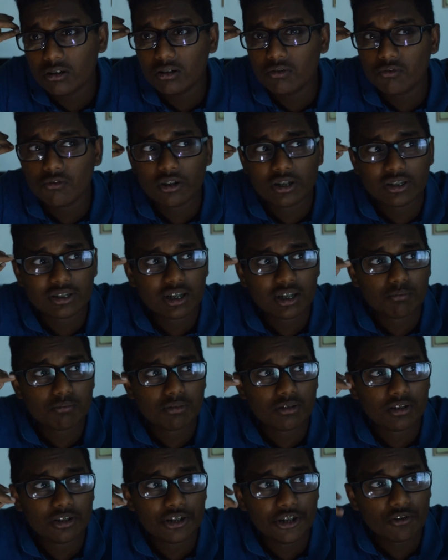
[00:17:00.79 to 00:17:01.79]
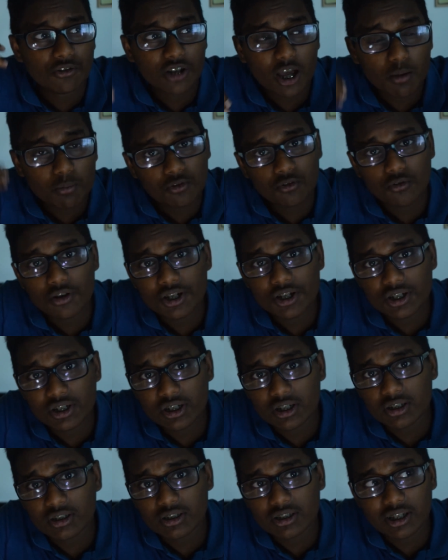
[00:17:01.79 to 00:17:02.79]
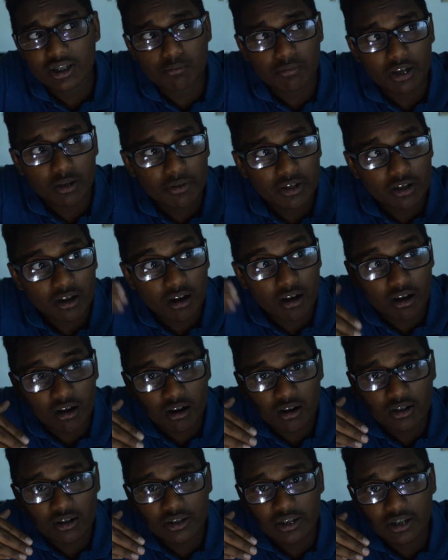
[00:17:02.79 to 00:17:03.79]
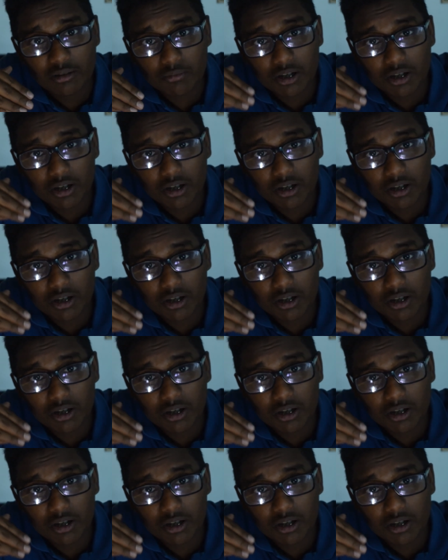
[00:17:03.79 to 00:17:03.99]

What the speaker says: for example, new type of questions. It may be hard, it may